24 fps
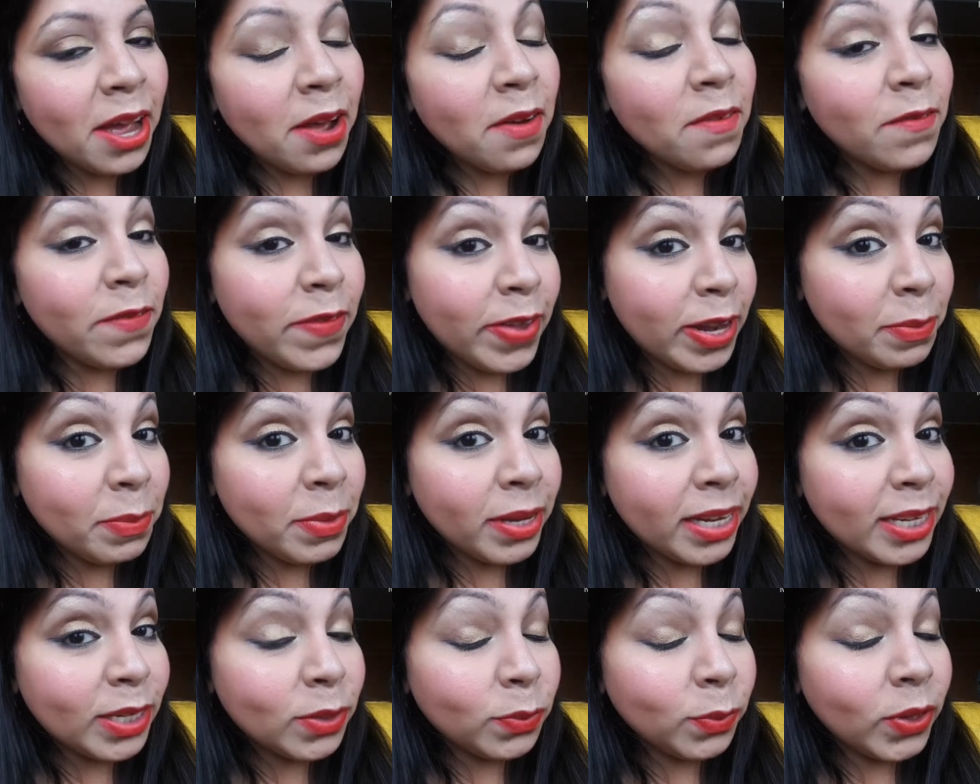
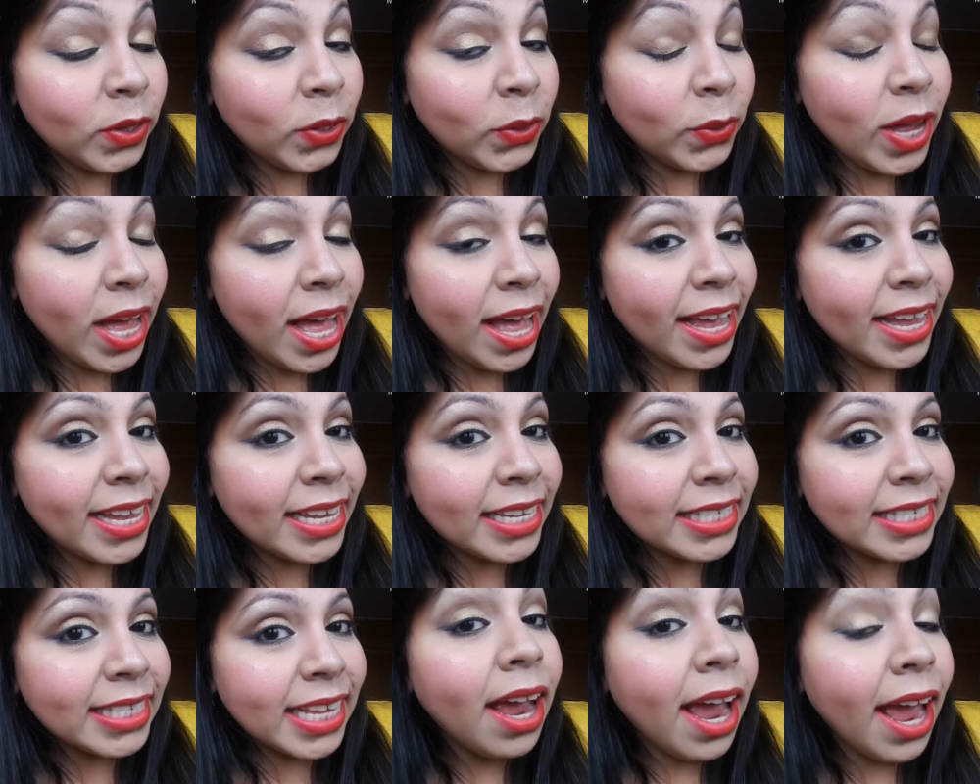filming it with you
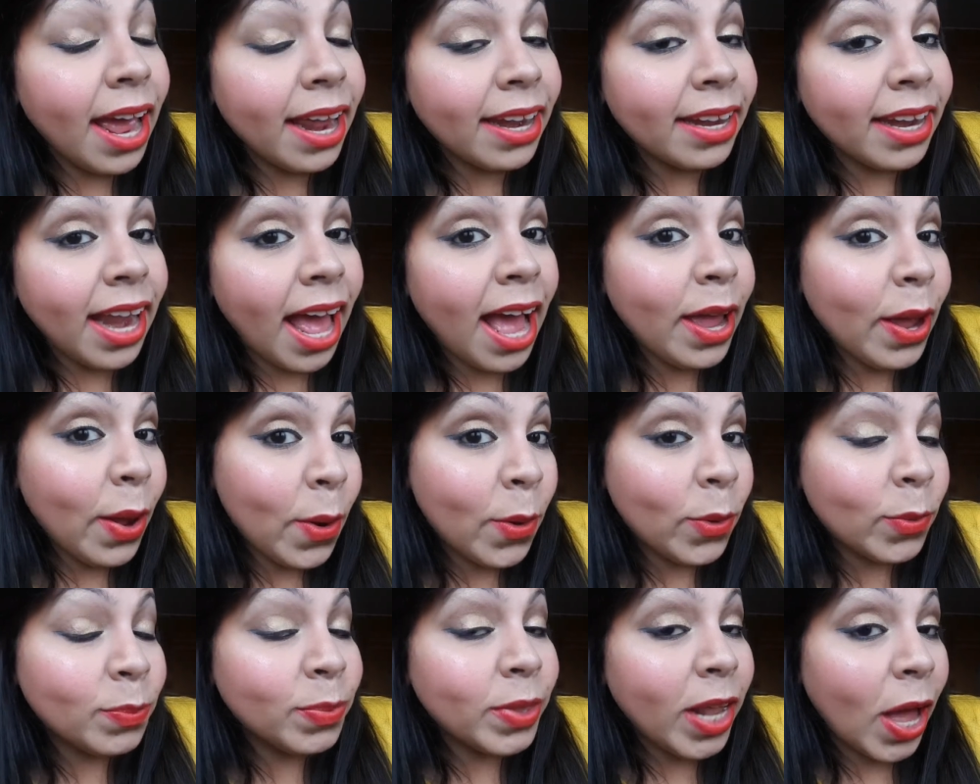guys, and I
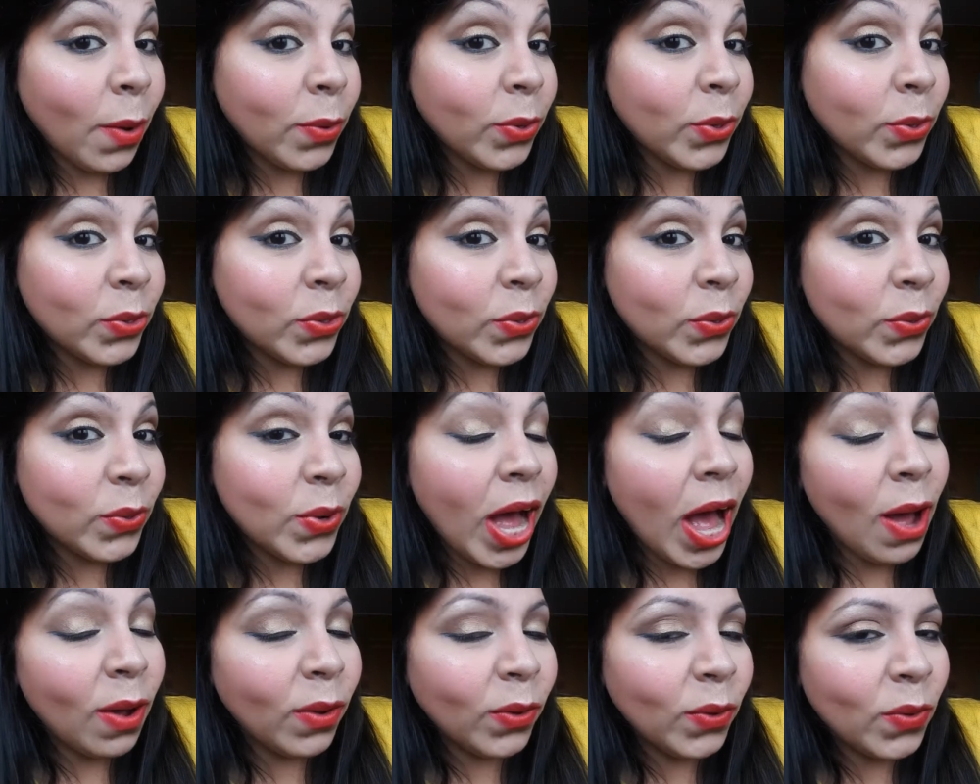hope now you know
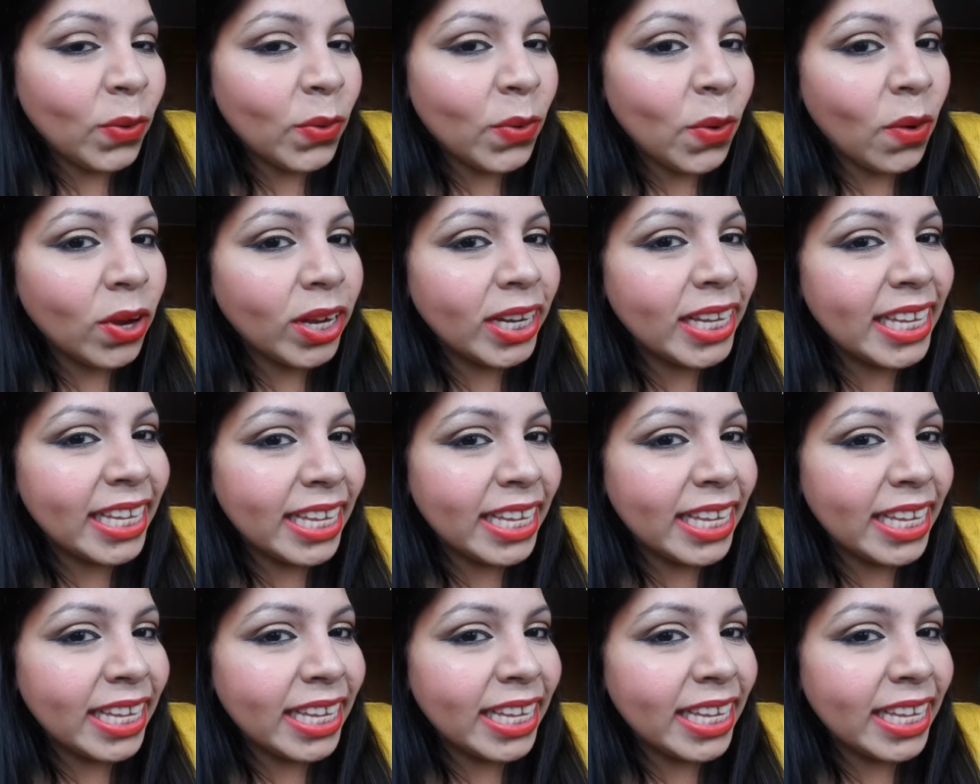how to rock